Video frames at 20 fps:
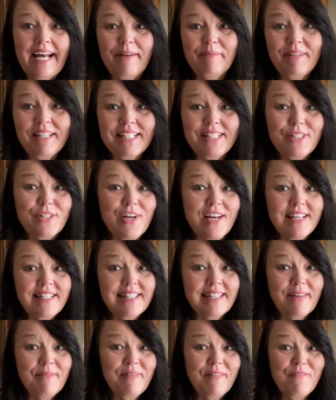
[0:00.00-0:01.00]
I'm gonna try
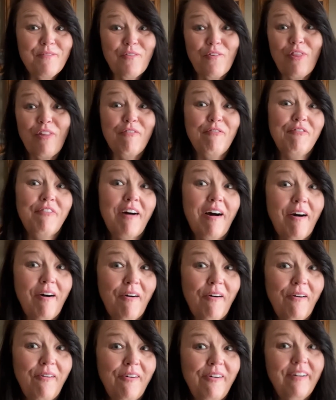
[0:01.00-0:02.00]
something for the
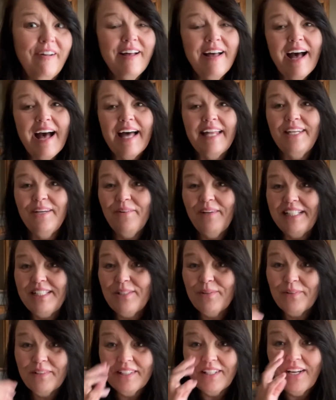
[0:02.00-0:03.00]
fall. I know I
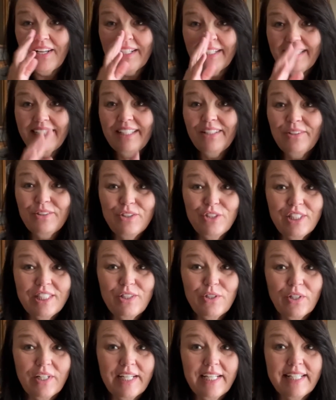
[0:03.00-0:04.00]
do a lot of energy
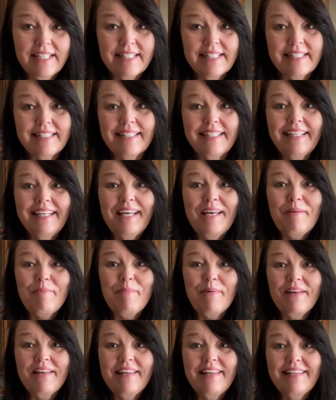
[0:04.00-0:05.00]
drinks,
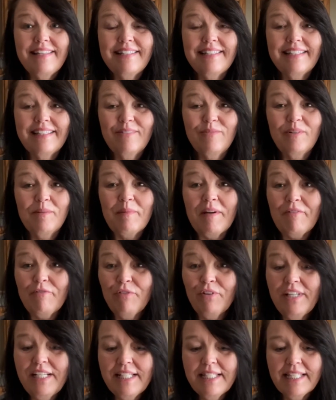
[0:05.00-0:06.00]
but one of my
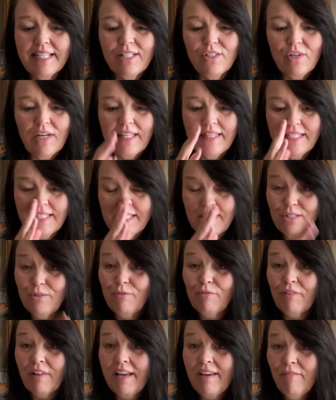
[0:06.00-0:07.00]
friends had tried this new
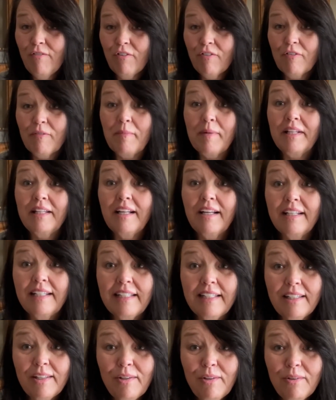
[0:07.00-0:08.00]
flavor from
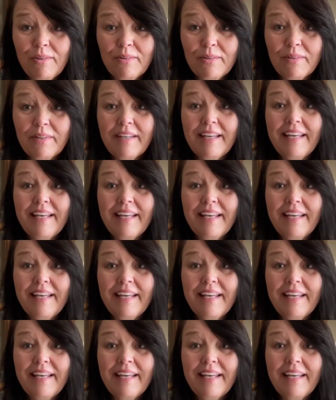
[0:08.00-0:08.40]
Alani New,